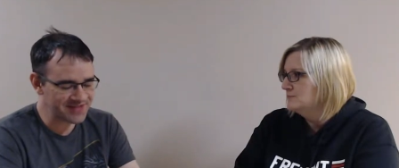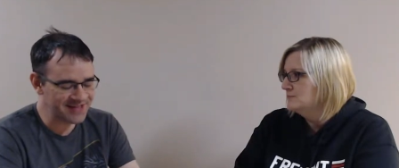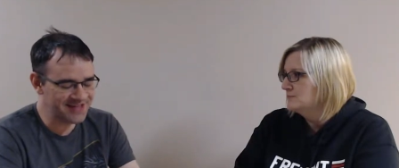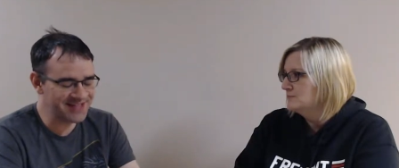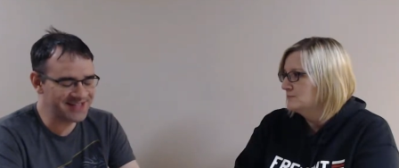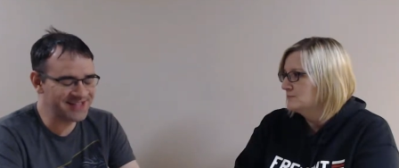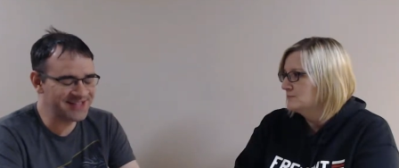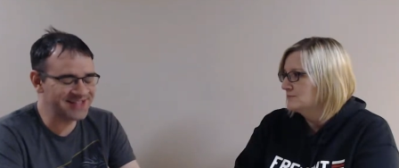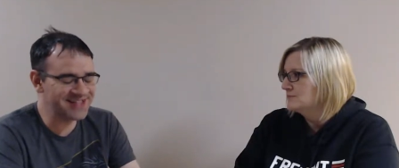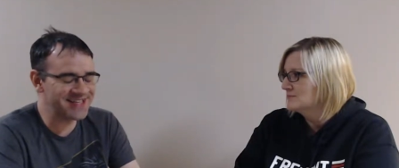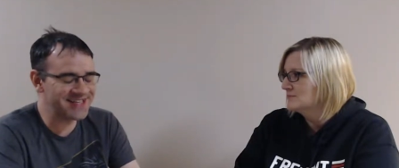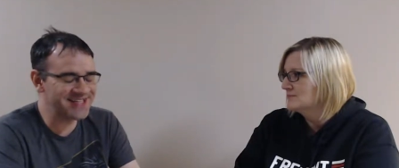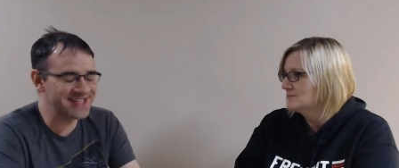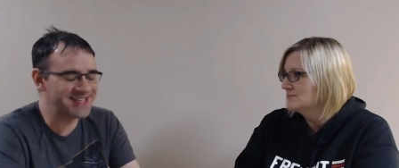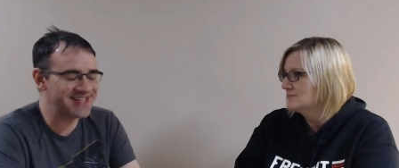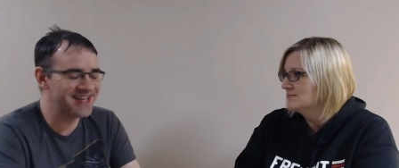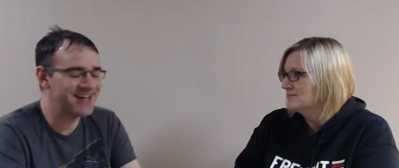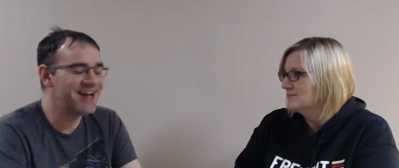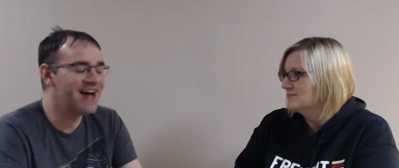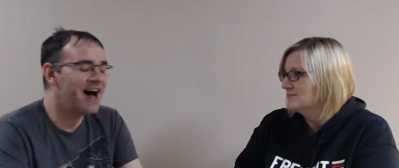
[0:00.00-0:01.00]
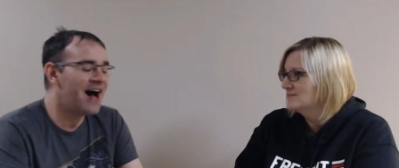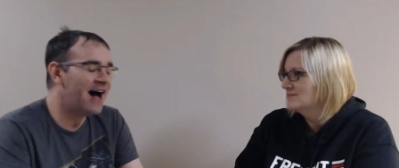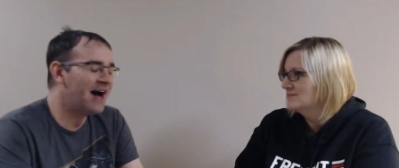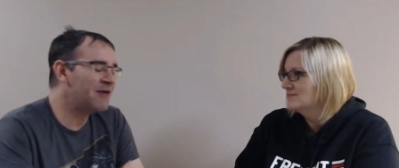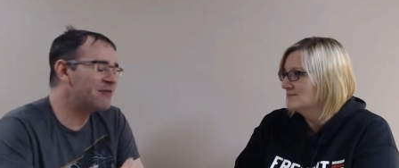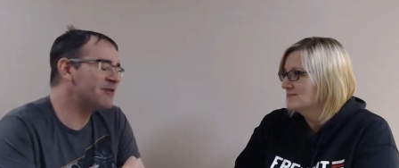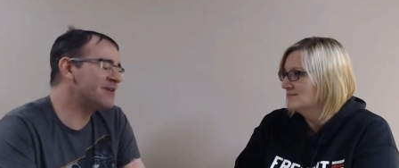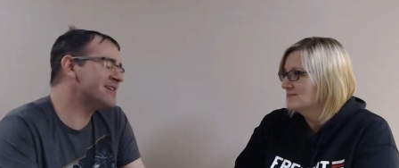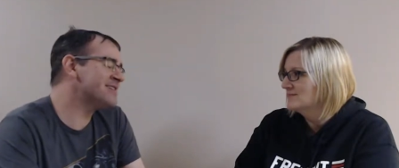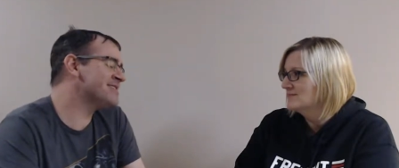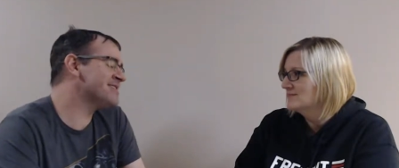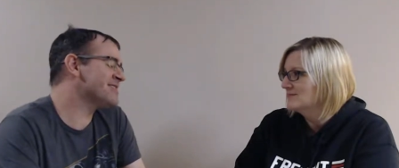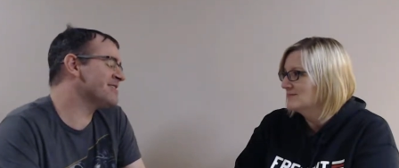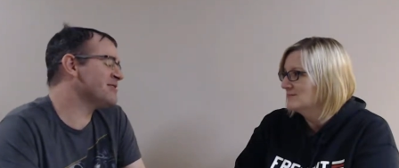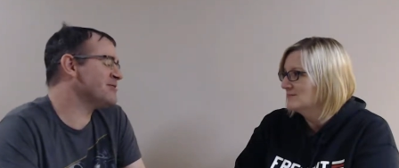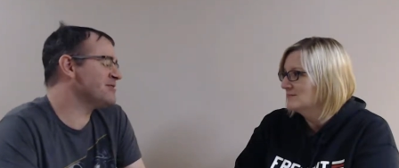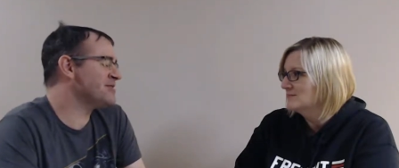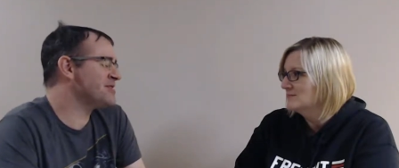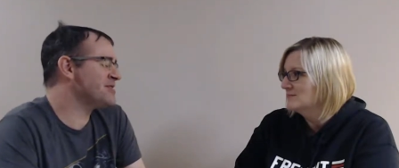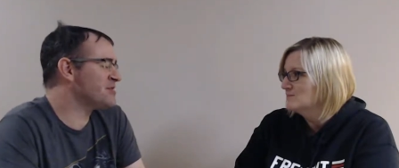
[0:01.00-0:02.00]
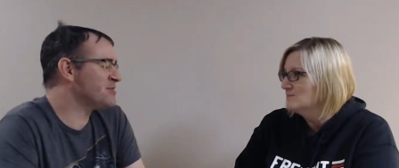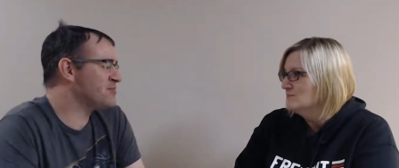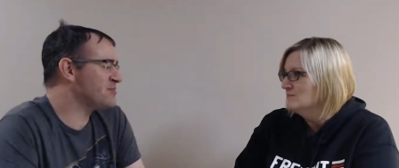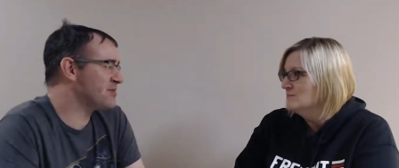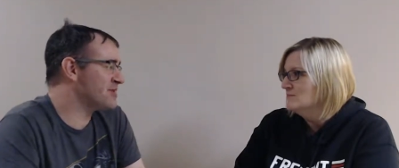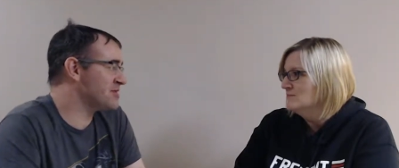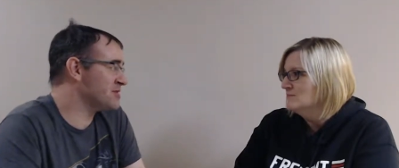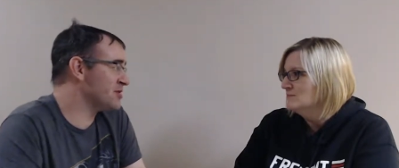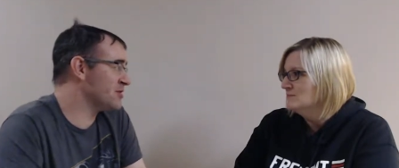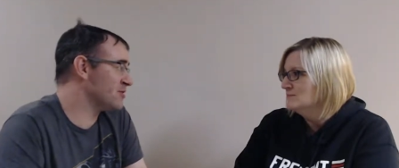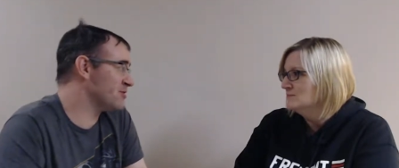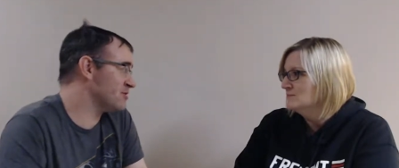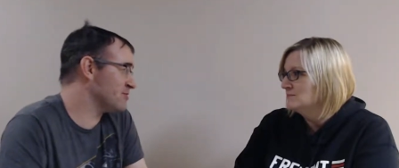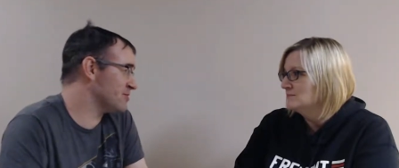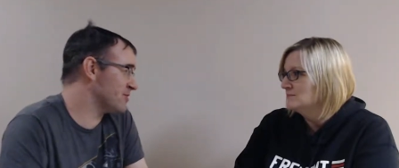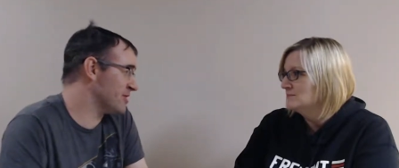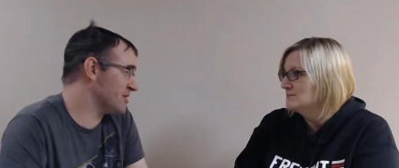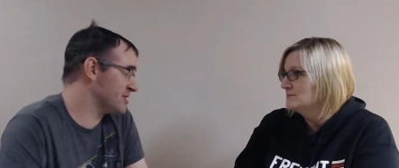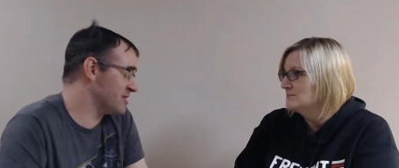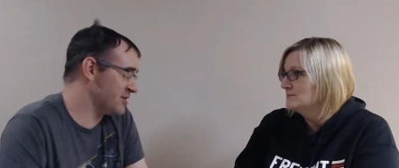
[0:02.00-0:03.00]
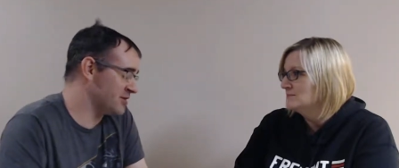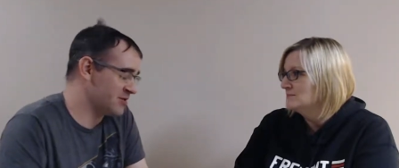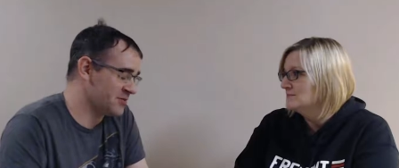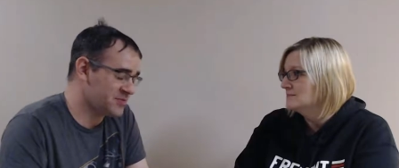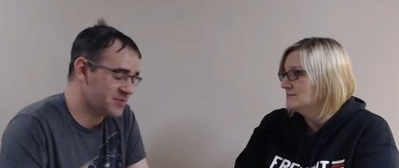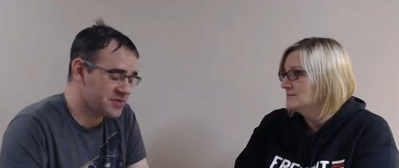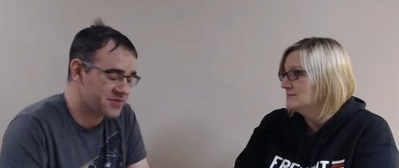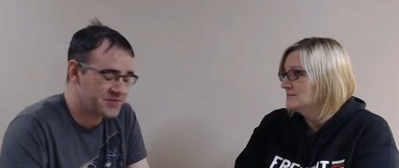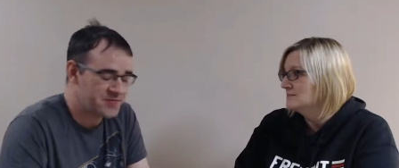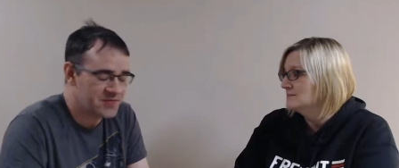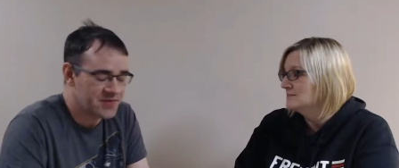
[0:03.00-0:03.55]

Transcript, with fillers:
Speaker 1: I want to start with just general broad terms.